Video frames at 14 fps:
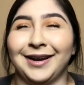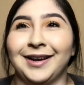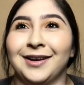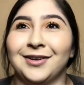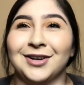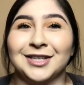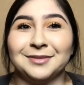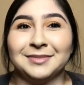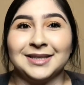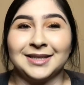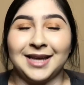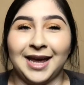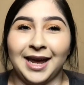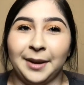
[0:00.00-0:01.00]
Christmas
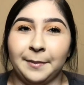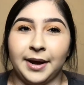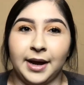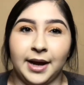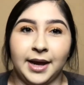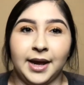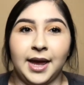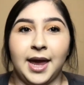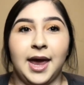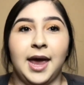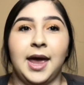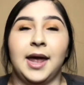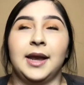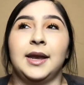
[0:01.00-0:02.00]
came by,
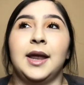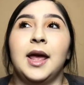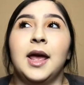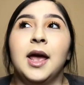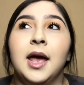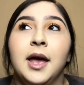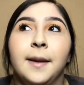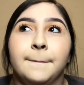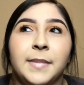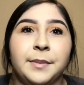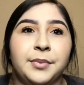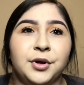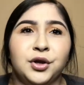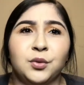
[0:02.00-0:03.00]
and my
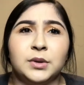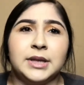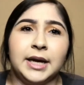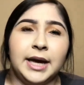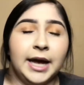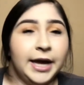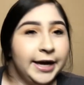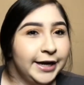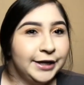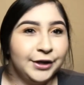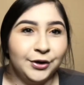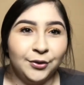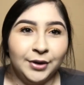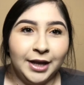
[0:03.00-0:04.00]
brother was like, hey, you
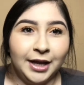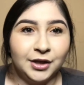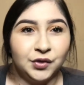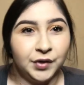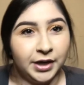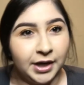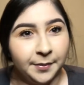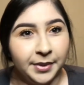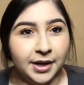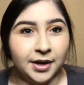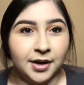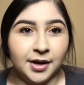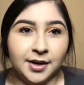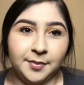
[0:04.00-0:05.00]
know, like, drink a
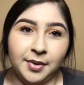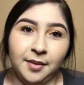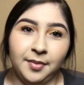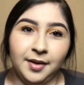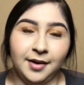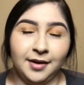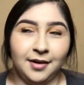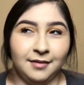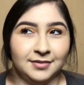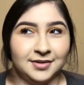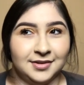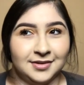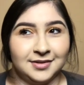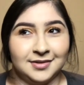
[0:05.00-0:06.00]
beer and blah blah, and I was
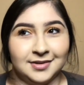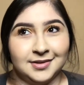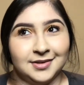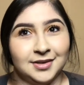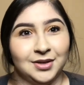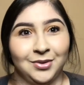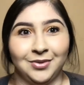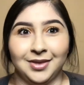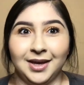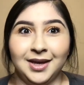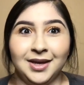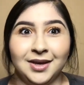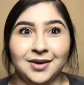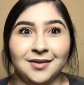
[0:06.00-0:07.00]
just like, no,
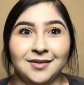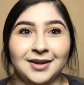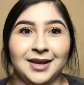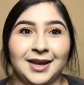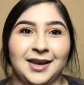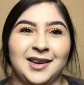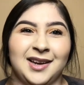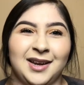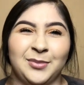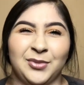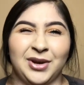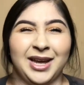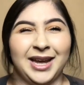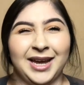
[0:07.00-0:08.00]
thank you, like, I'm
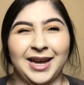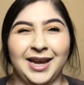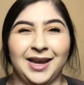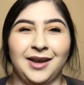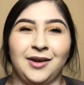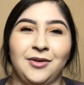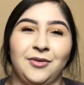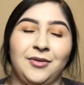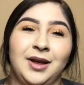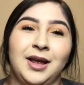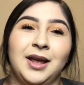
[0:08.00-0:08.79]
okay, you know.